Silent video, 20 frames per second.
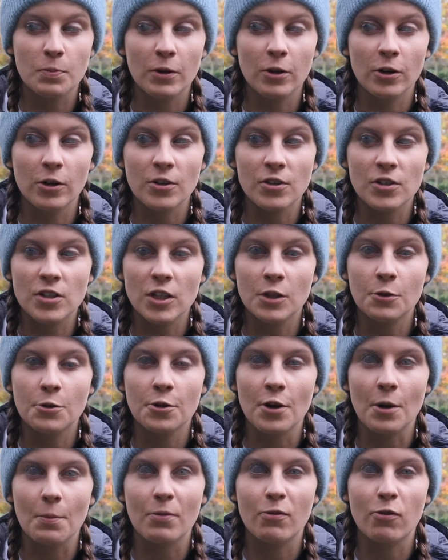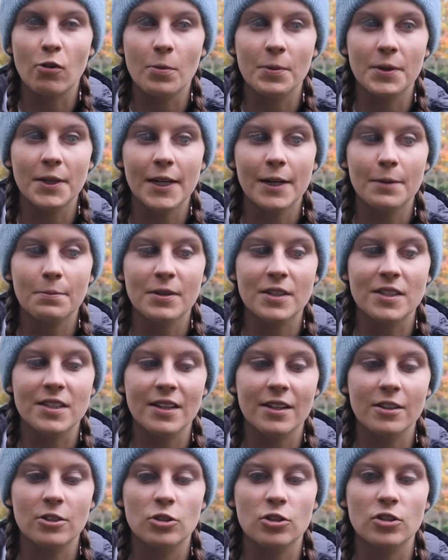because you do not perform in the Olympic
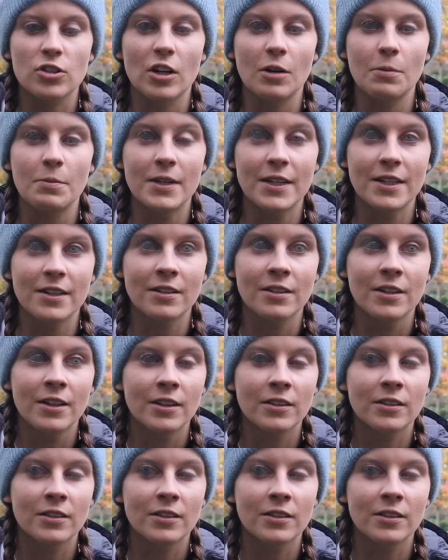stage does not mean